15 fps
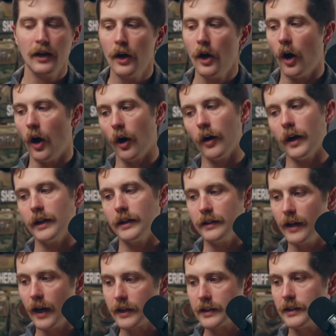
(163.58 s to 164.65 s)
All right,
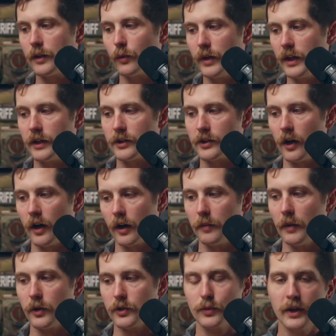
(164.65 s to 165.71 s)
next thing we need to talk
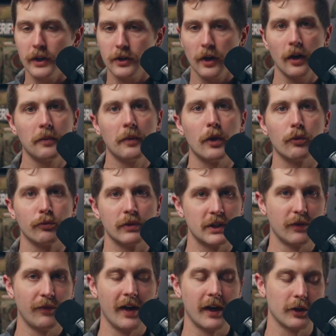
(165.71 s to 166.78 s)
about is we need to talk about
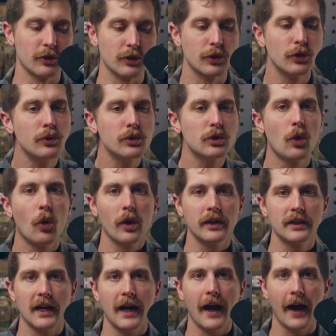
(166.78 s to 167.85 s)
risk factors. Who's going
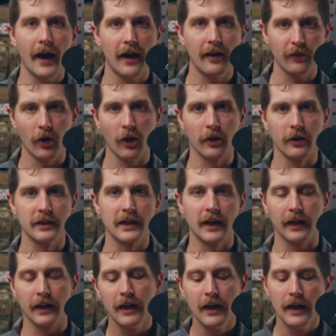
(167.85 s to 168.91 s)
to have a heart attack?